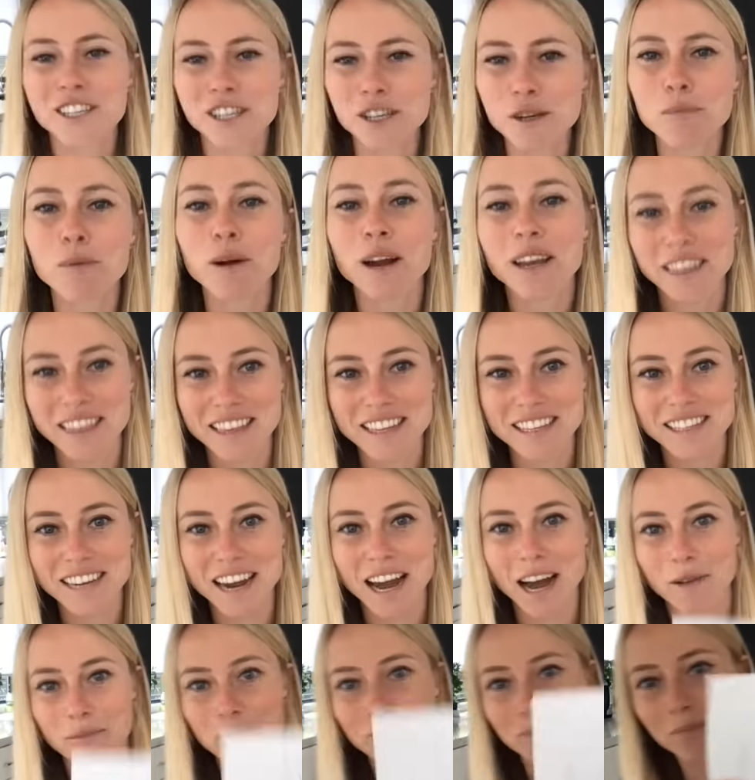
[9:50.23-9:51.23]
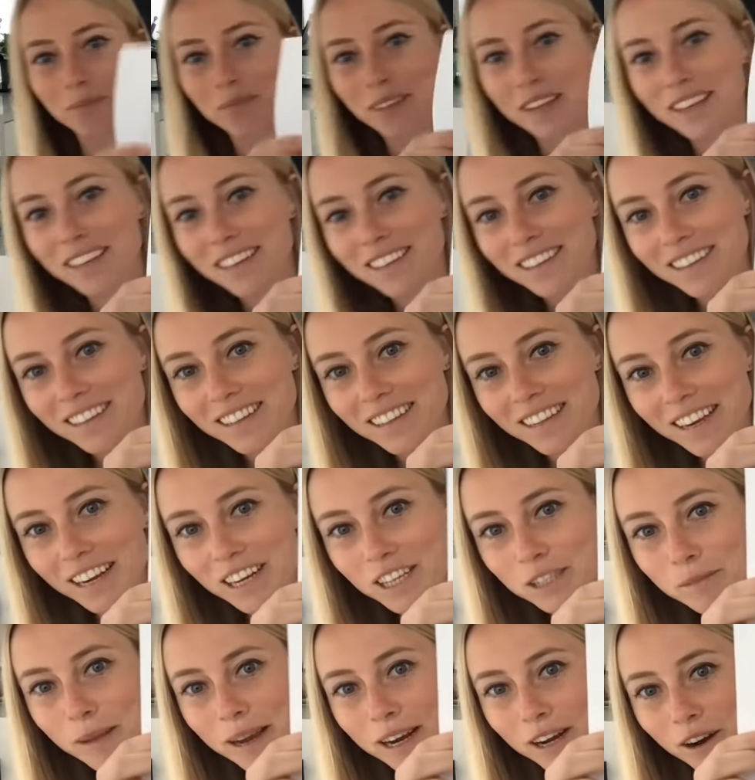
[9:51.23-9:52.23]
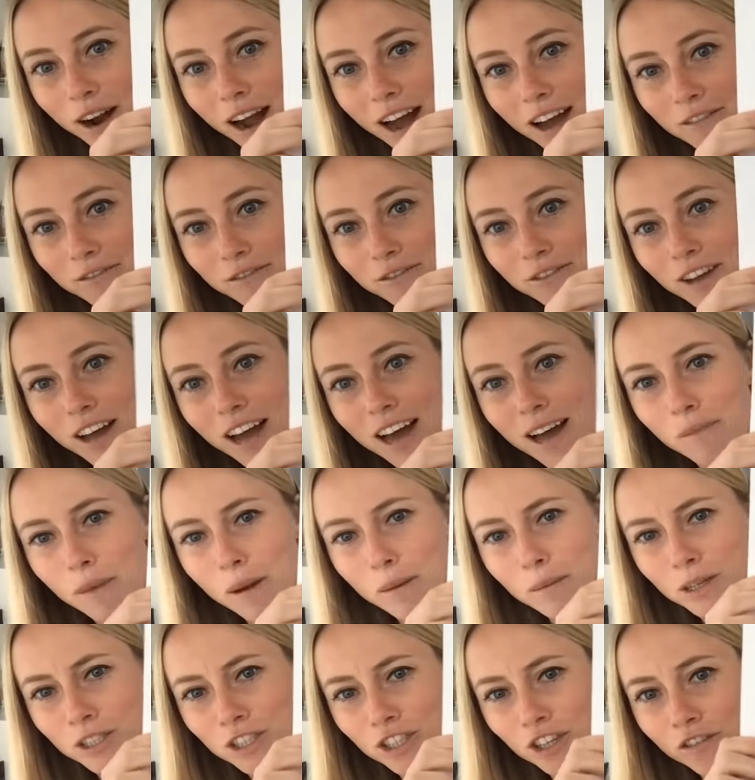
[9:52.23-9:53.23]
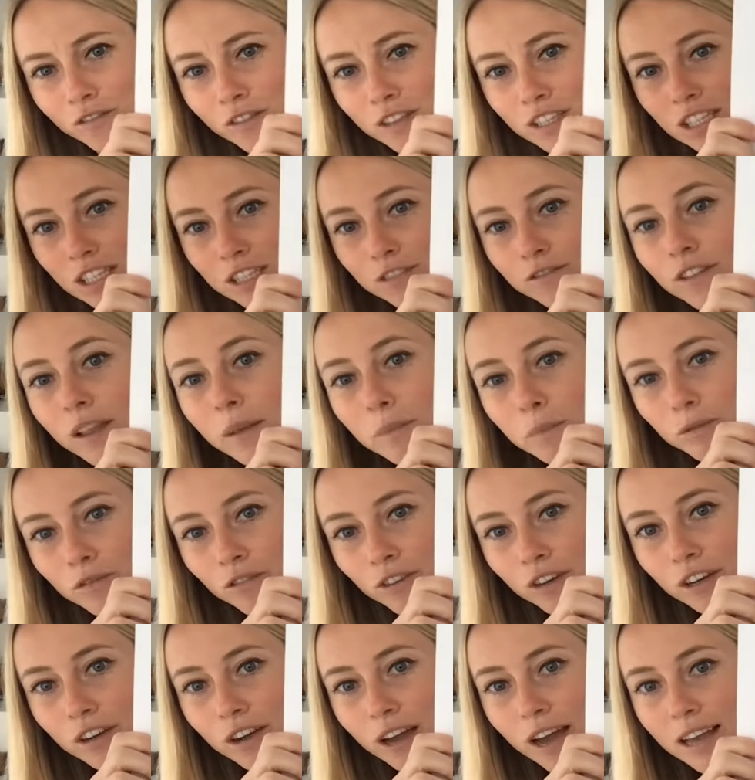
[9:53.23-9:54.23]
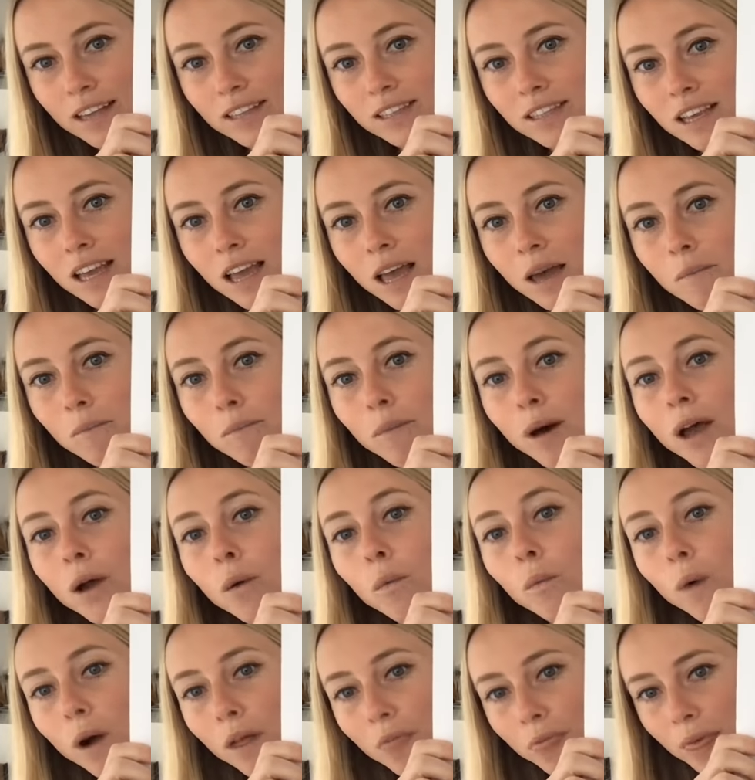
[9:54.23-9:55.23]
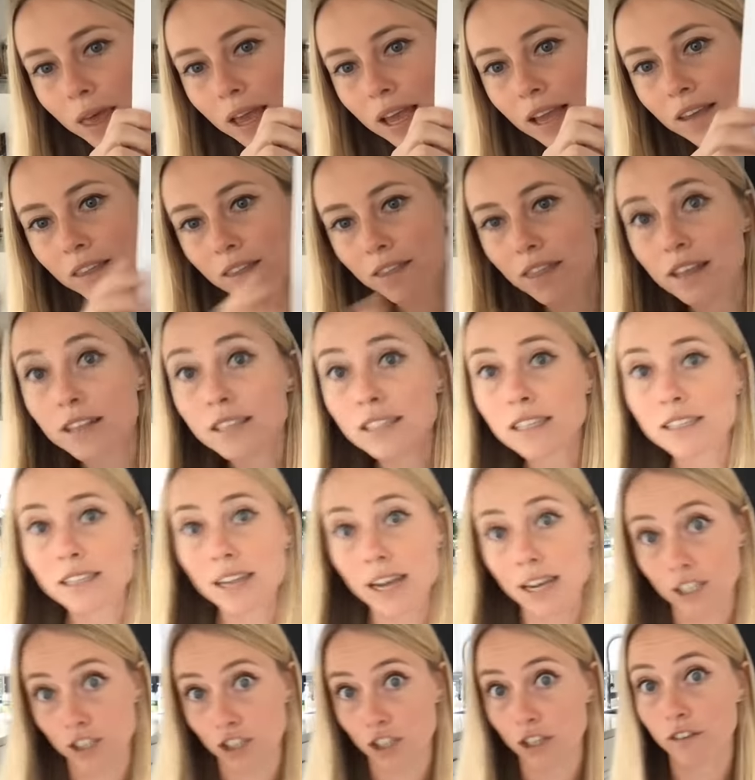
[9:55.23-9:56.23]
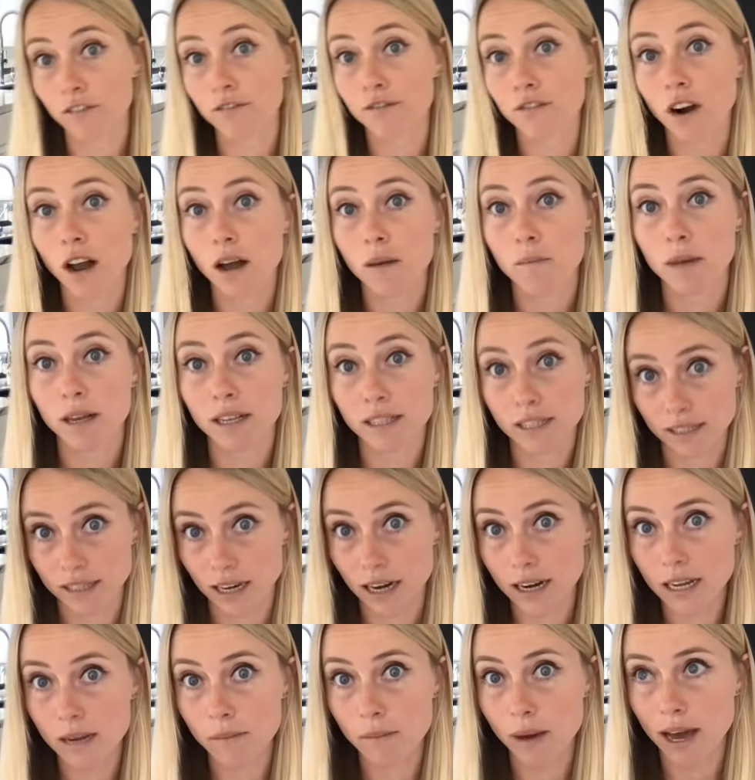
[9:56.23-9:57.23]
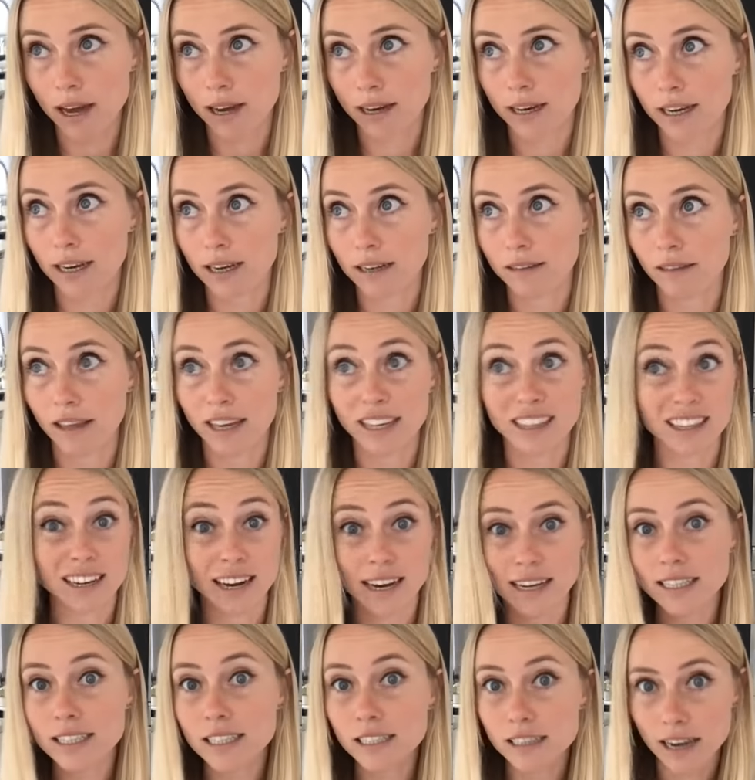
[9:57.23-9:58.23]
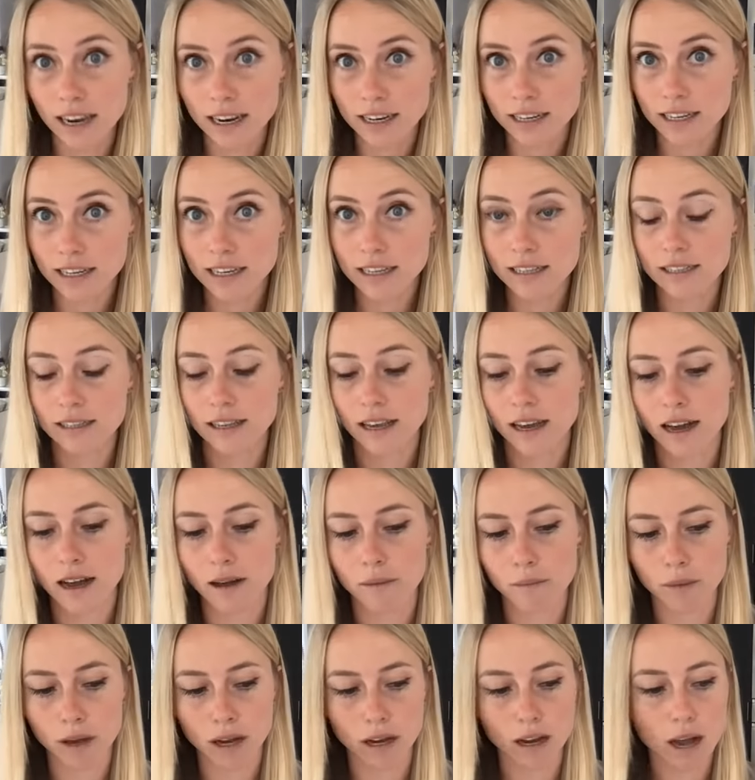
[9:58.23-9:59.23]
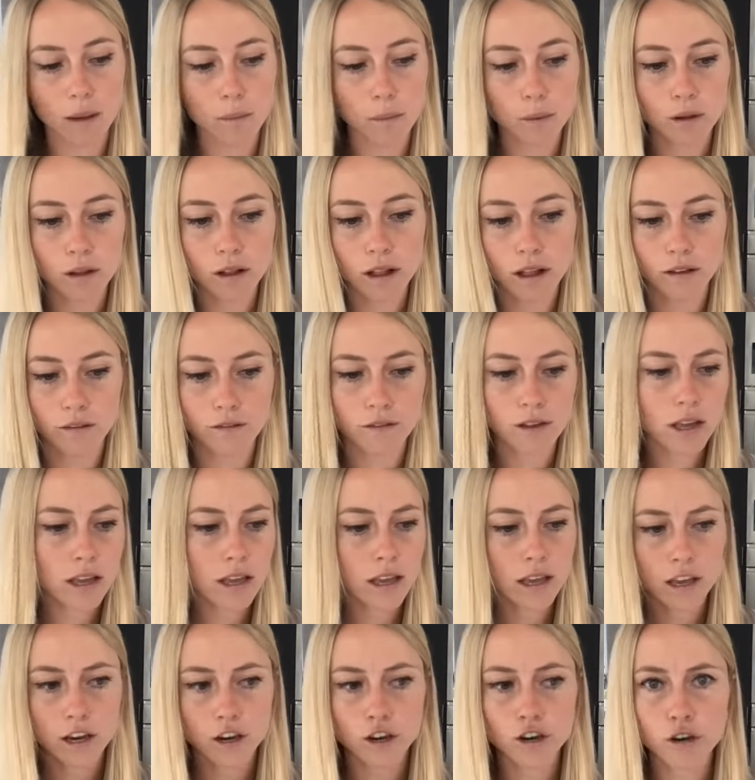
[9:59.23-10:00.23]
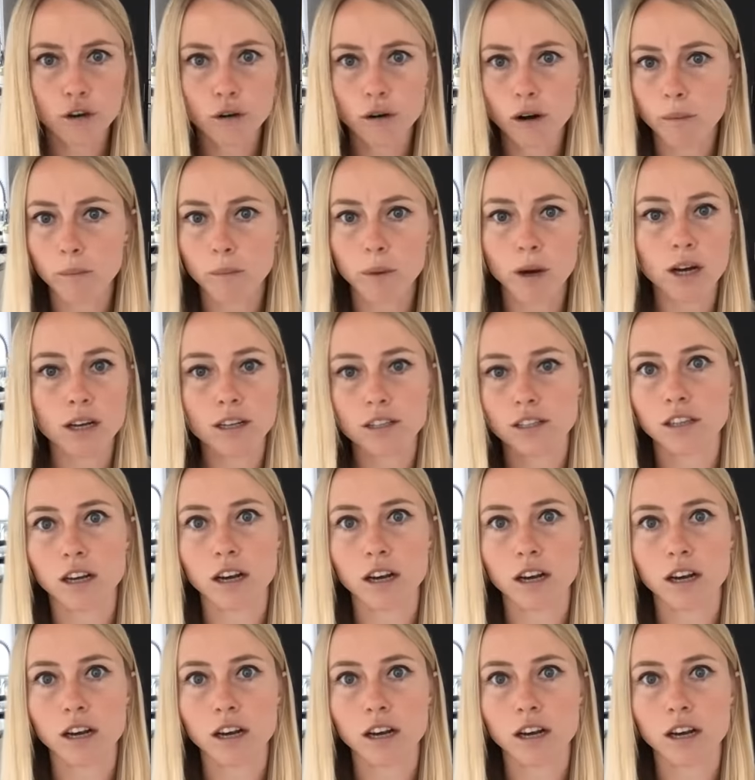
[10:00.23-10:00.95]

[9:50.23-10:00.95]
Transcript: to break this down, here's my graph. Um, I'm not sure if this is flipped for you guys, but what they, this is actually from a study back in like the 1990s. Um, a couple of newer books